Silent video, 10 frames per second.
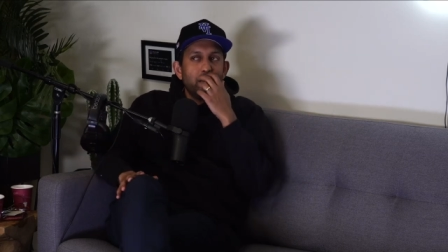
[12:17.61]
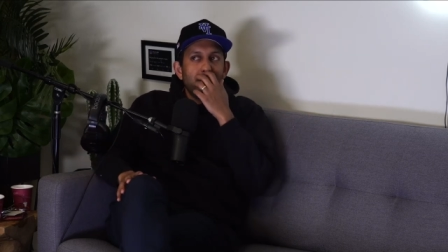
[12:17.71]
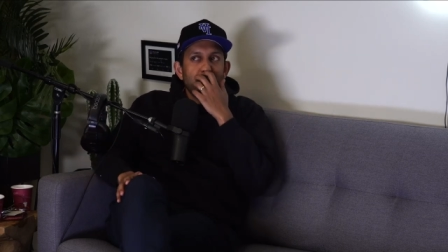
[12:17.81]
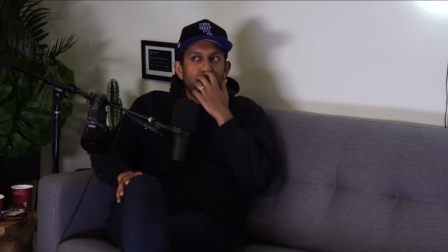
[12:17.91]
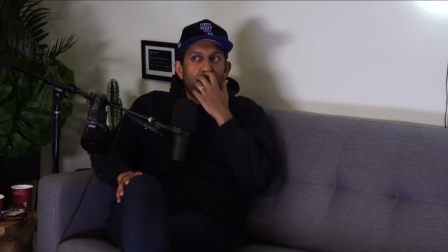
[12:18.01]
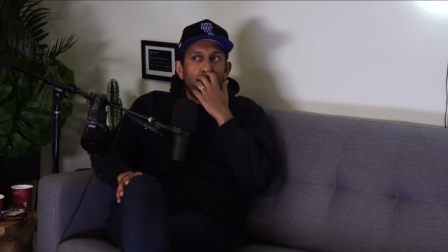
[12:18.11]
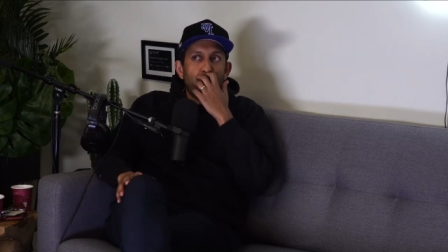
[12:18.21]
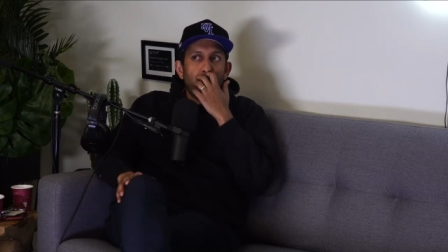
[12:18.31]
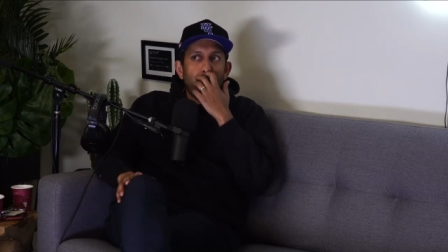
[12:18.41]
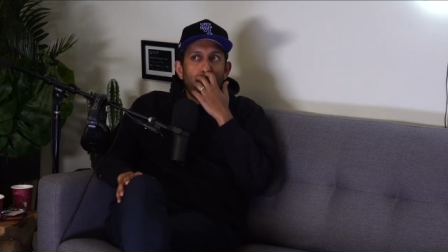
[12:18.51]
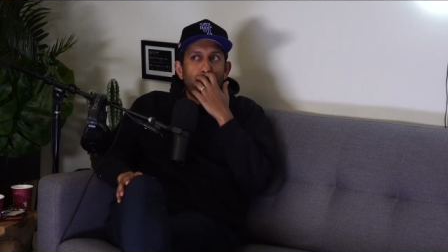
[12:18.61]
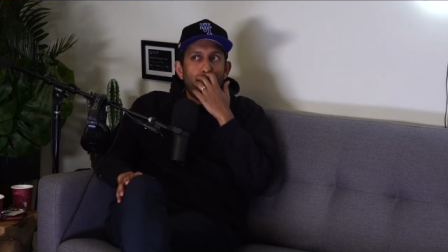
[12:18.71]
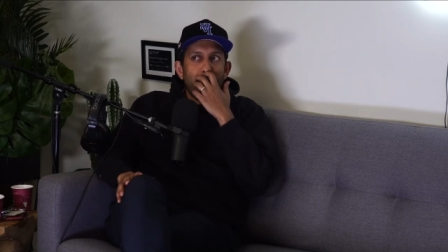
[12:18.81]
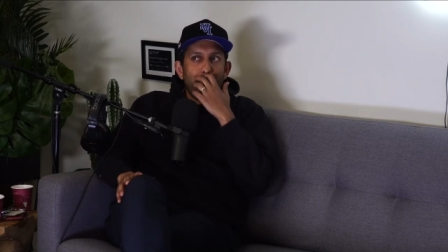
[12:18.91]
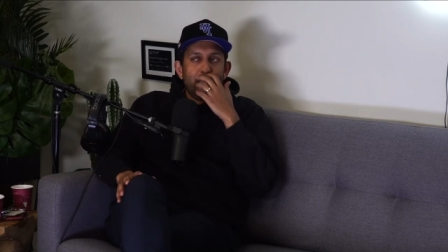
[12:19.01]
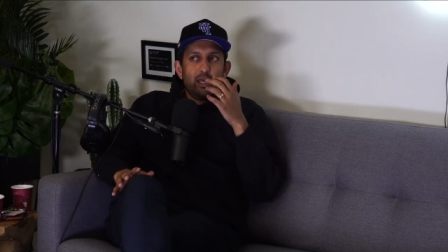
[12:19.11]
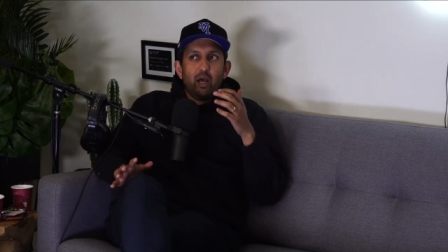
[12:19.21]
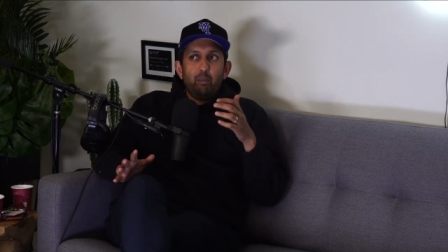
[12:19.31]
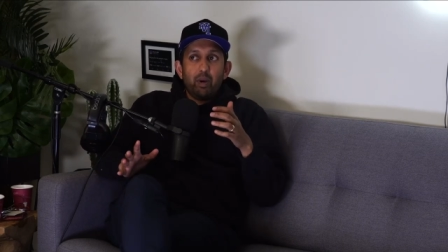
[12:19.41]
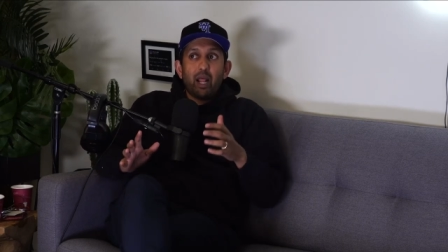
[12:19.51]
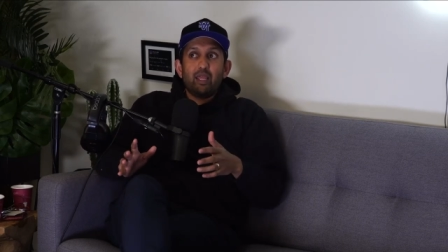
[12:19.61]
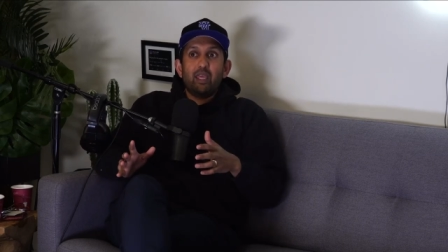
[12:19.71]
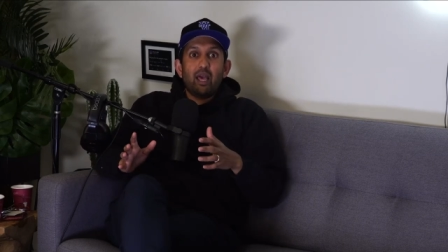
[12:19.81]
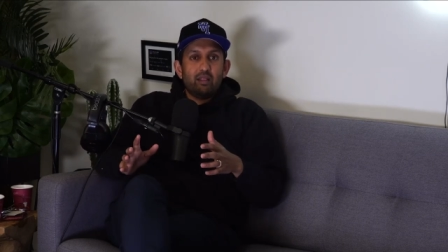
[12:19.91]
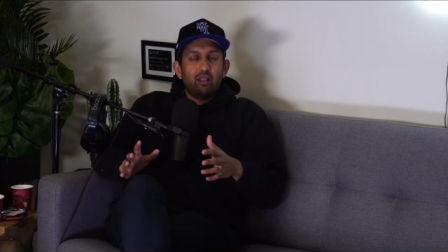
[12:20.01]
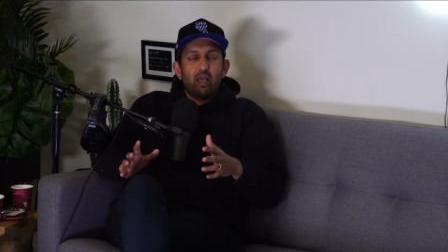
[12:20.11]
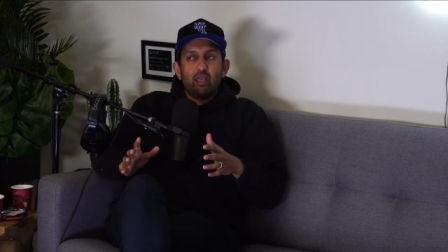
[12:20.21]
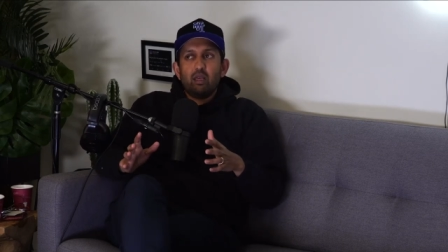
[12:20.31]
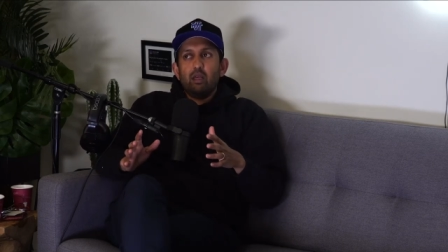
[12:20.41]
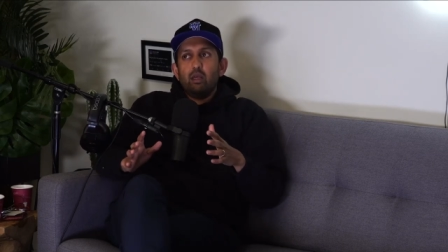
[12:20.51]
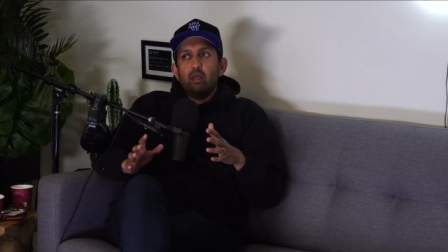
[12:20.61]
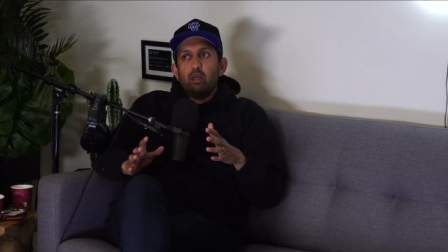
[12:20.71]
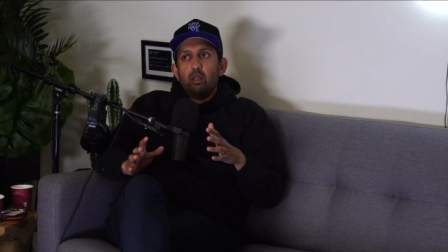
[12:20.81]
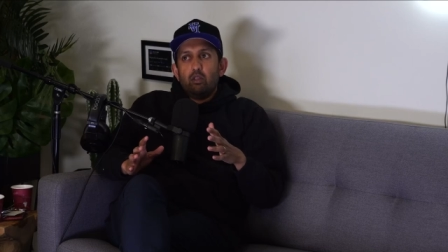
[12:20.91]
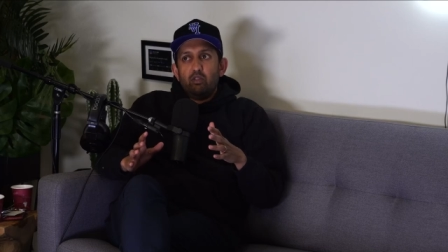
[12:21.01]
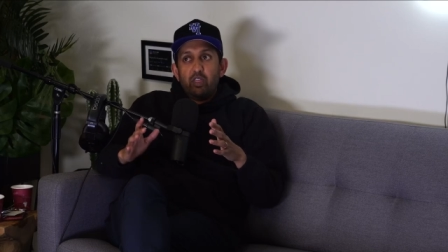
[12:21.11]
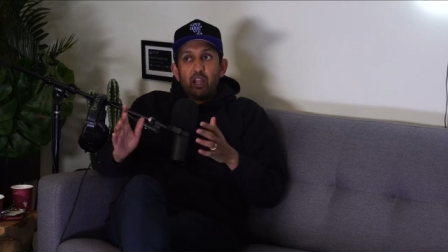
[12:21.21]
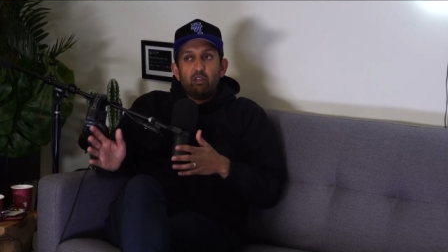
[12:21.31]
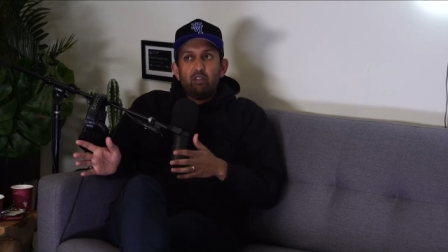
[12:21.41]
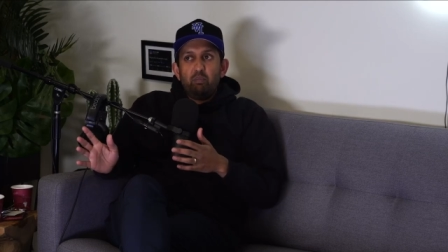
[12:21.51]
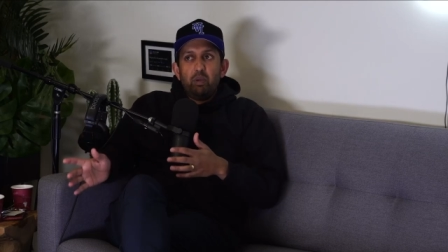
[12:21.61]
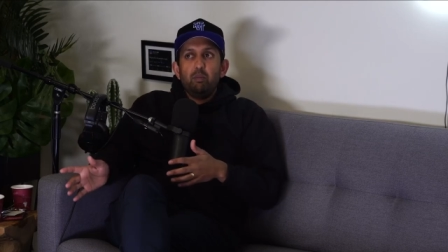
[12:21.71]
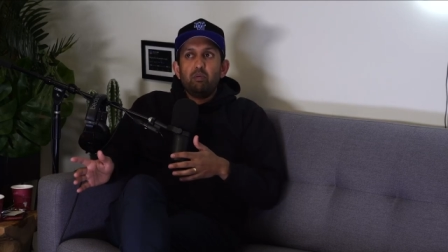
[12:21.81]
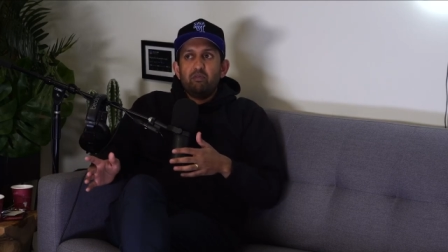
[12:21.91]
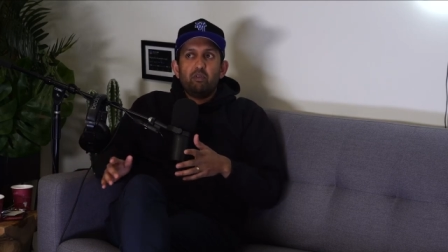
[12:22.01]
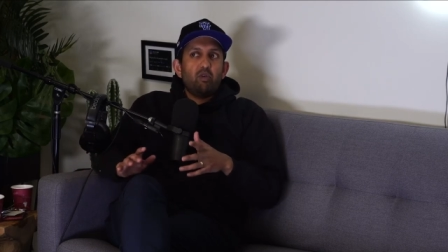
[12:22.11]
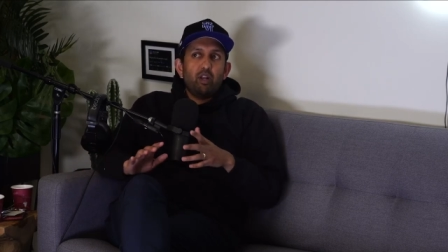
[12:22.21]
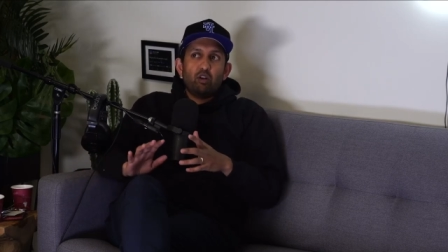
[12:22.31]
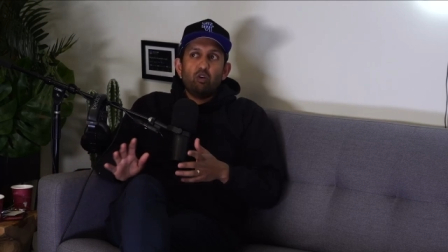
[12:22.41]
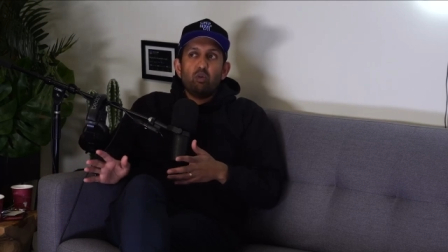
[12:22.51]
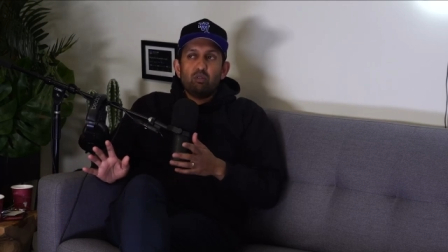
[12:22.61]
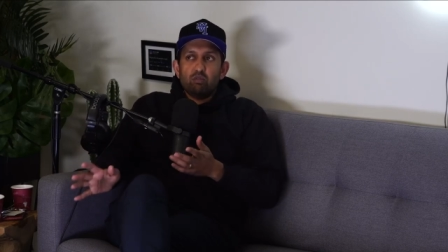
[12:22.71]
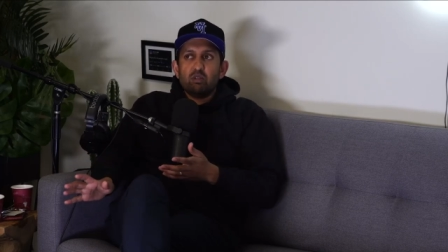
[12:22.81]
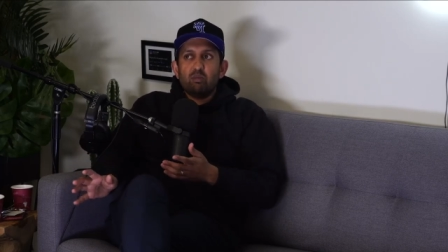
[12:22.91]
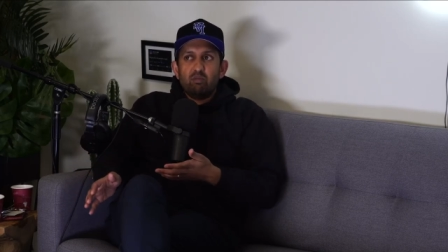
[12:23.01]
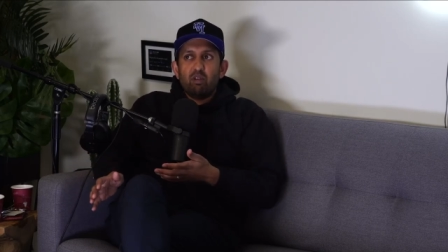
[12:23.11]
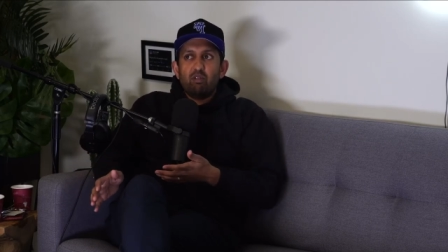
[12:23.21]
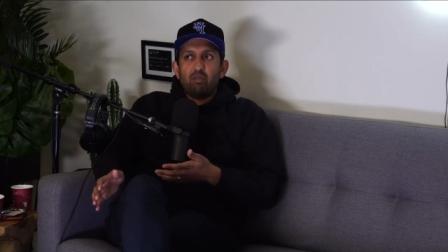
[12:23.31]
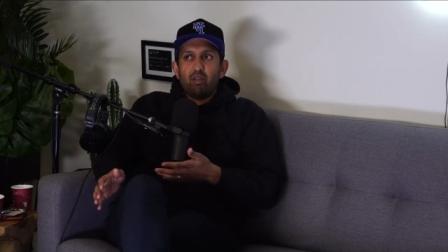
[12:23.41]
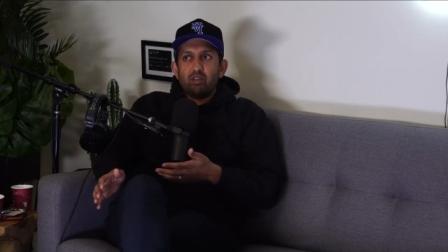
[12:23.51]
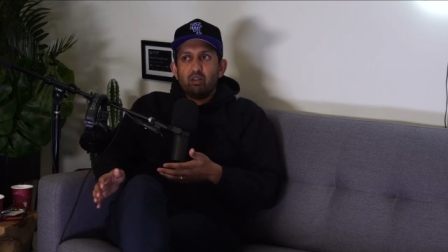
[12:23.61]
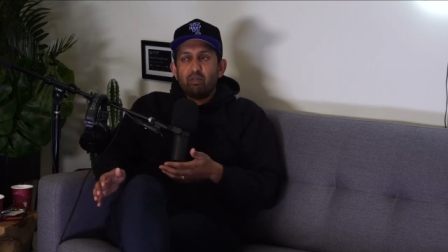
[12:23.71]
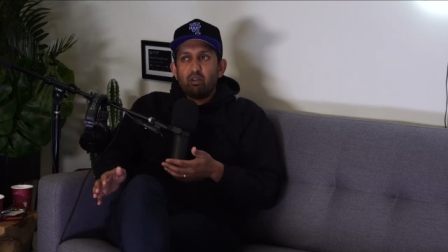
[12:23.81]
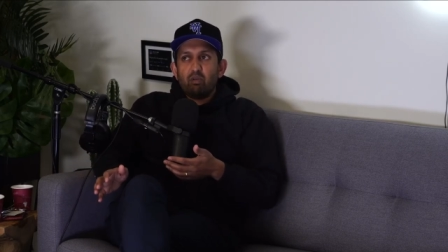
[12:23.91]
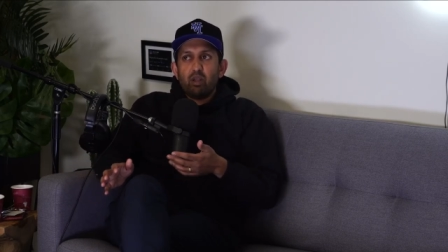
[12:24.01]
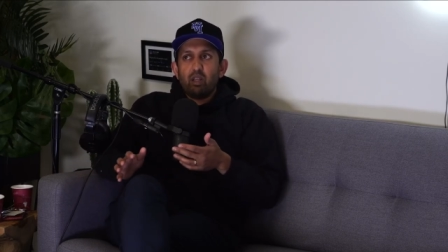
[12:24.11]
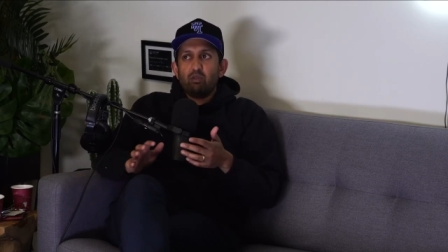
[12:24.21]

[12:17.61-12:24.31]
So, uh, but I get like the the people of Ukraine are going through something very very difficult right now.